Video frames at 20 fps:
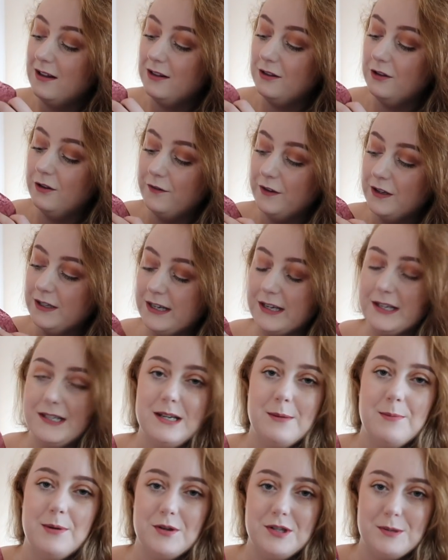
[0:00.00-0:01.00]

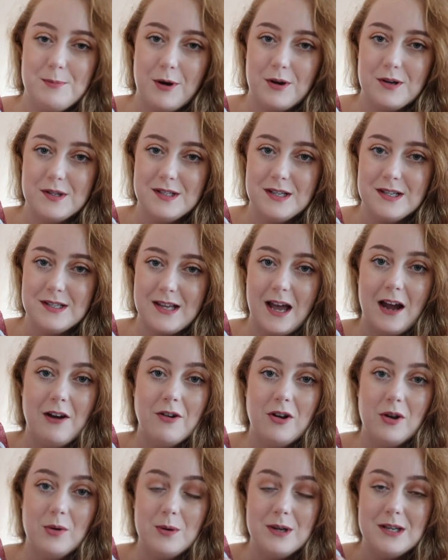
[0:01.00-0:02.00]
Lookfantastic beauty boxes
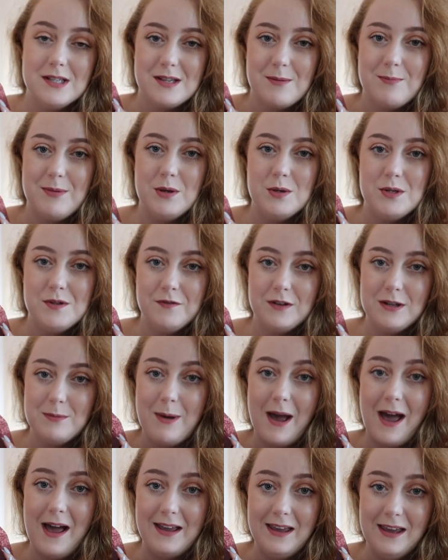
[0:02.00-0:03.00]
are always beautifully
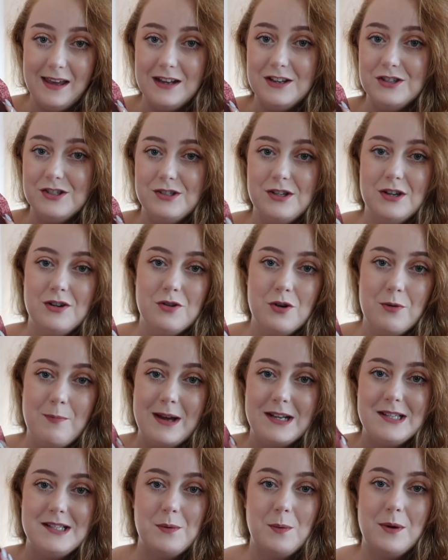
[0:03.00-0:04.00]
packaged, no
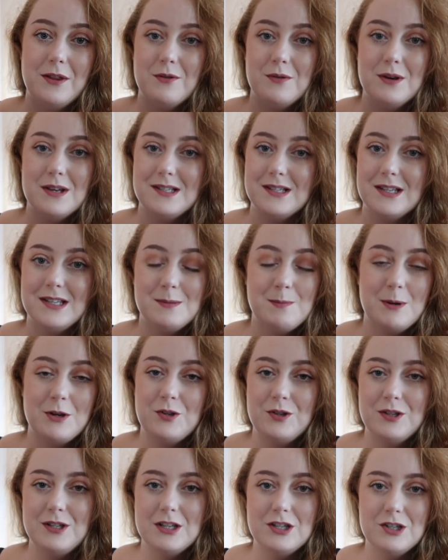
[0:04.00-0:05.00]
matter whether it's a
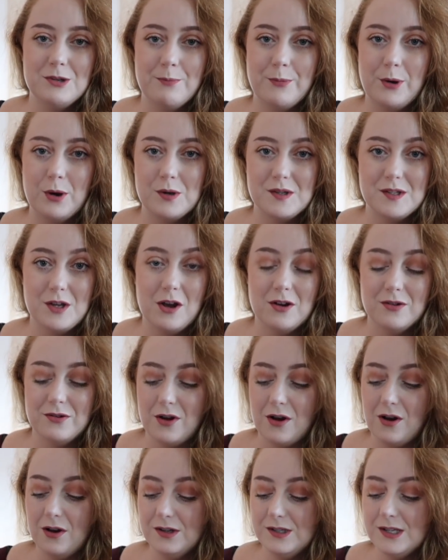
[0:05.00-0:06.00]
special edition box or
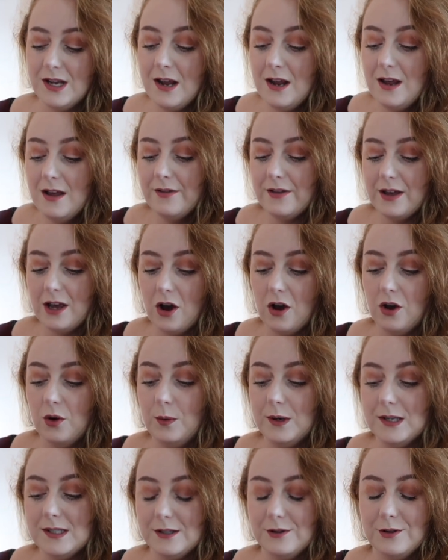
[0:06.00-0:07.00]
not. They
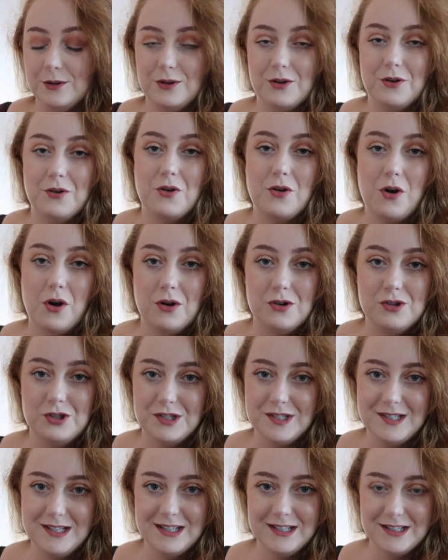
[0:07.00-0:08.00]
always look
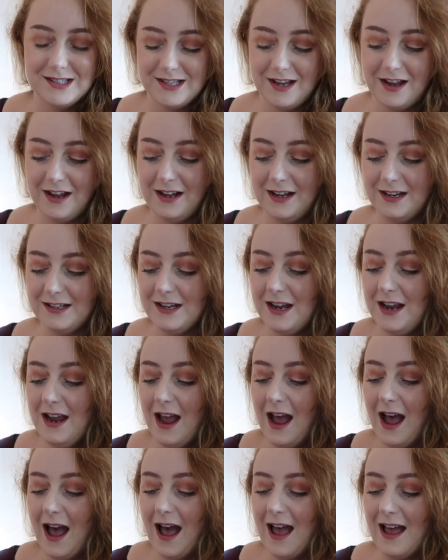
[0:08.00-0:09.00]
gorgeous inside,
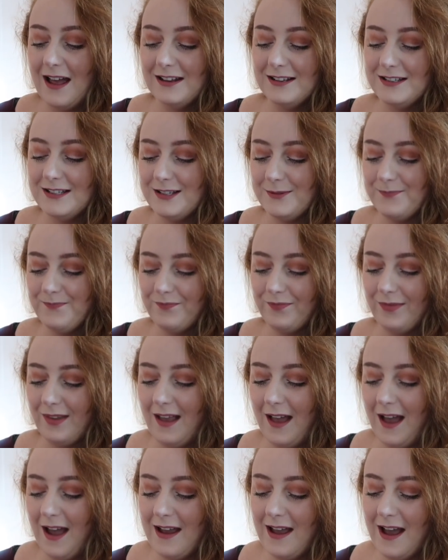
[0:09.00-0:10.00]
and
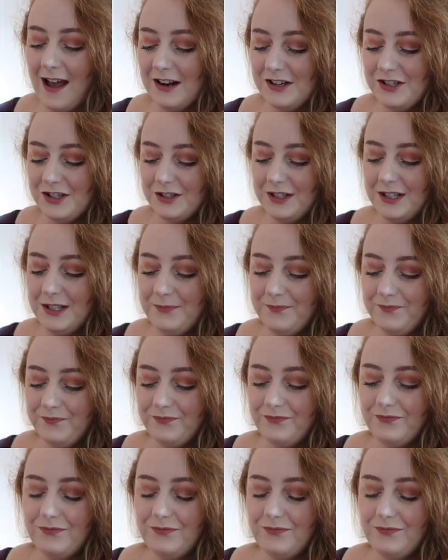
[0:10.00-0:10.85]
I actually